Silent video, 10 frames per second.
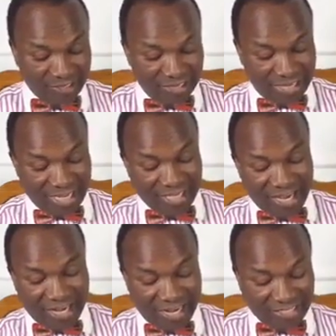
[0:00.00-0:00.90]
A year
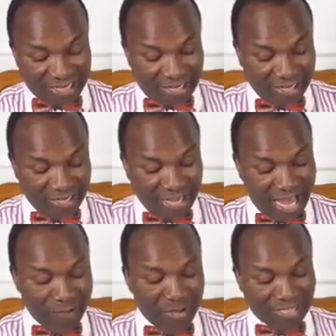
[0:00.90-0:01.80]
later, I
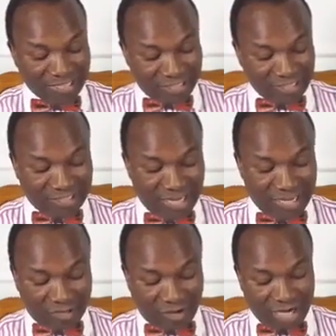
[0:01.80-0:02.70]
met a sister in
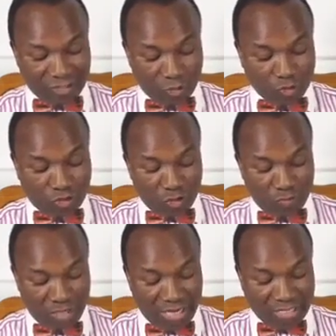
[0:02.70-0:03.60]
Christ who told
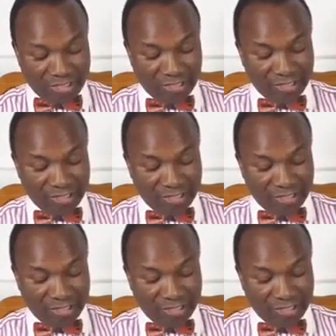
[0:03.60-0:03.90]
me that